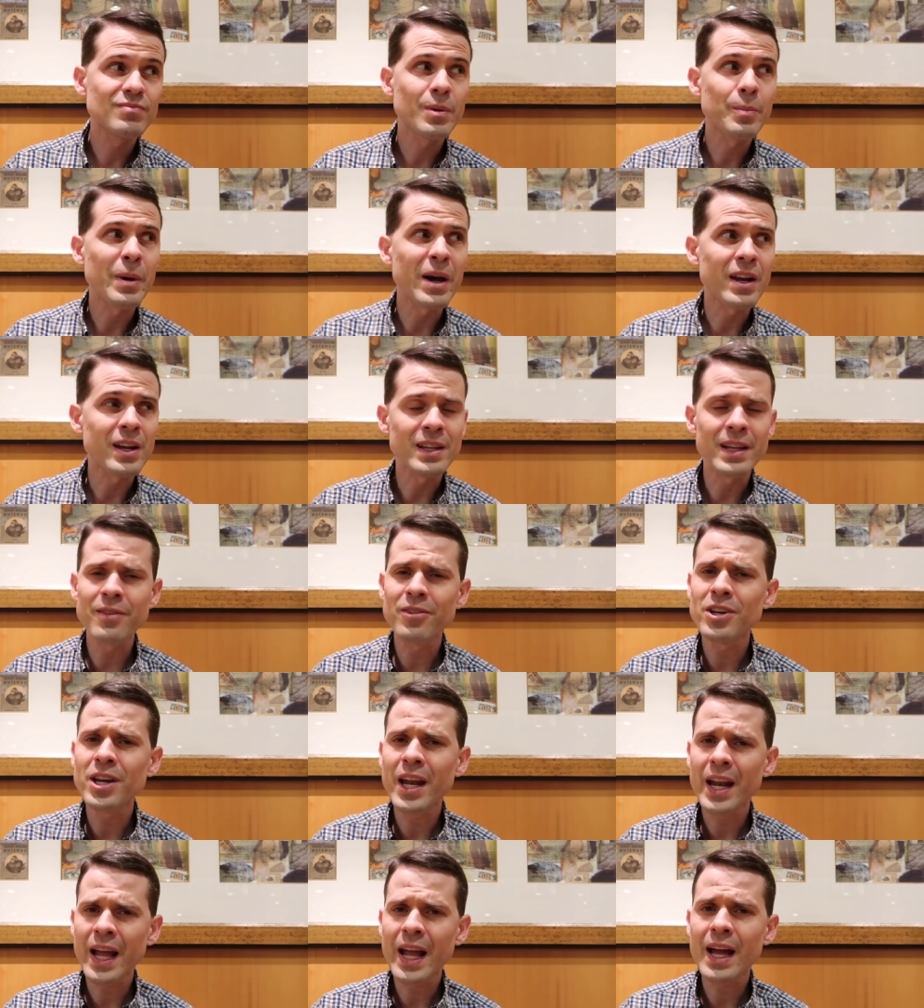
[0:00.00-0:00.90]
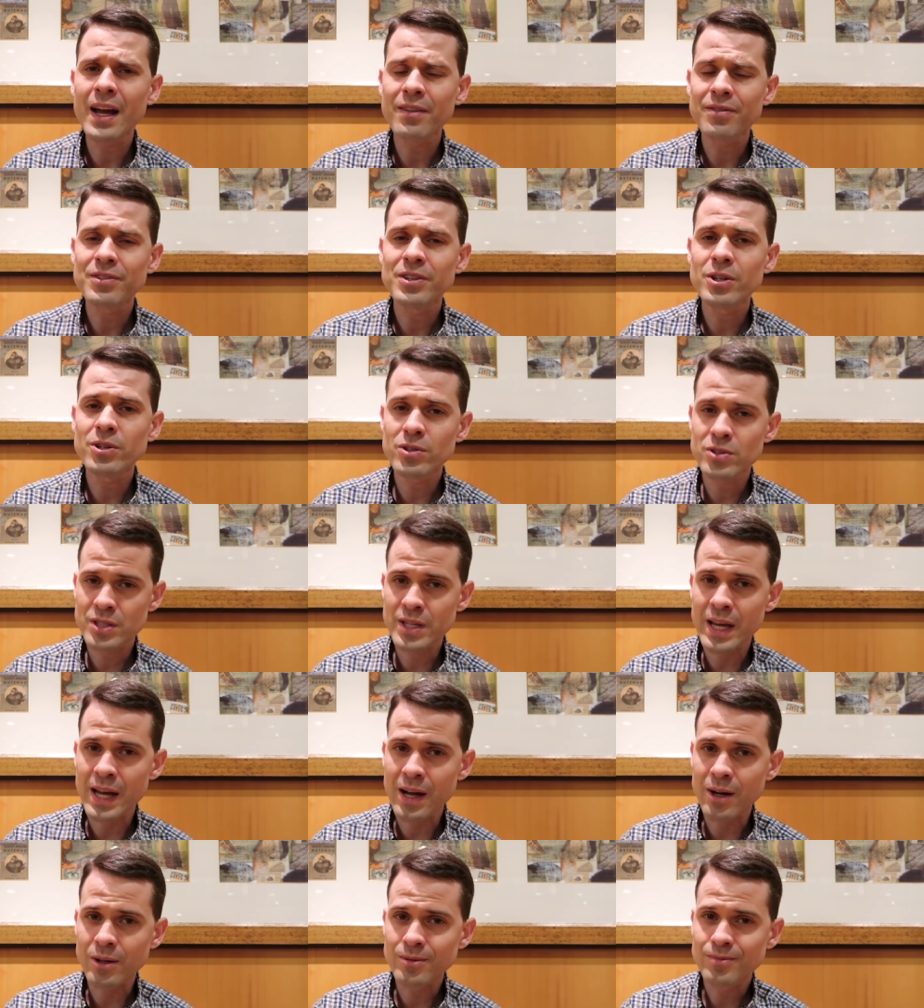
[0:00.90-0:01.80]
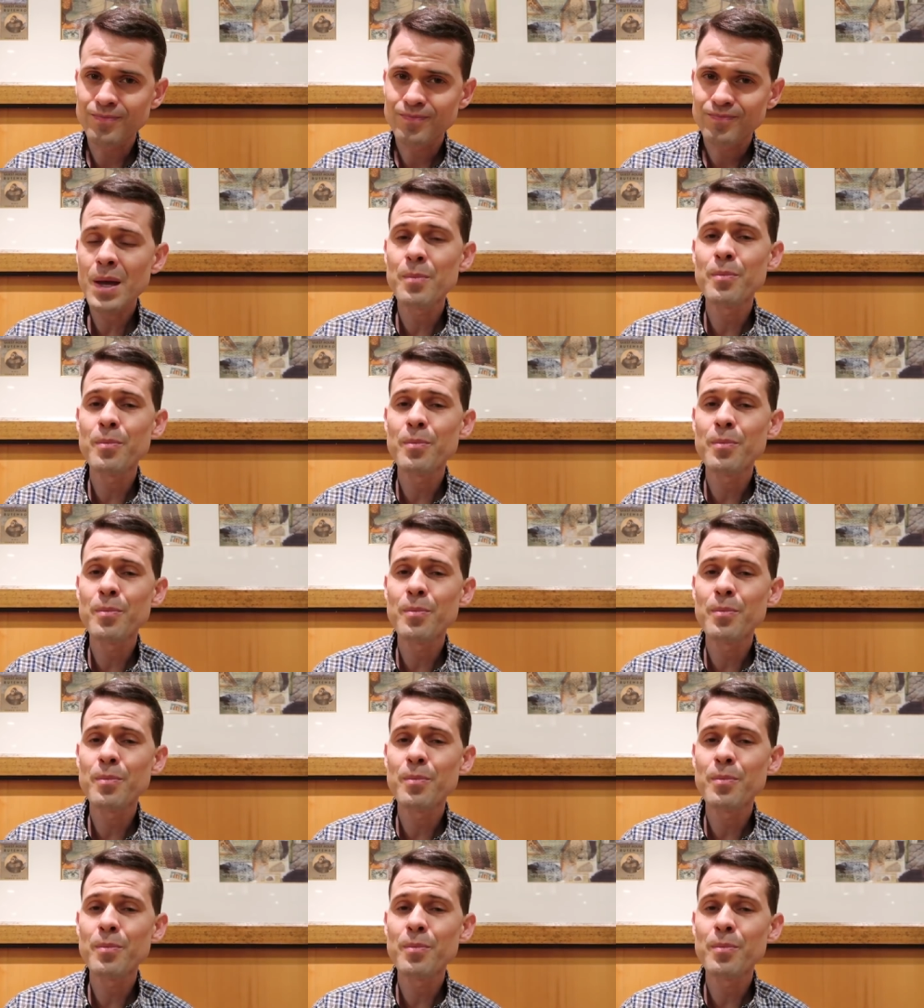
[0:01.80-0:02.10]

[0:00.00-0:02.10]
about 11 and a half years now,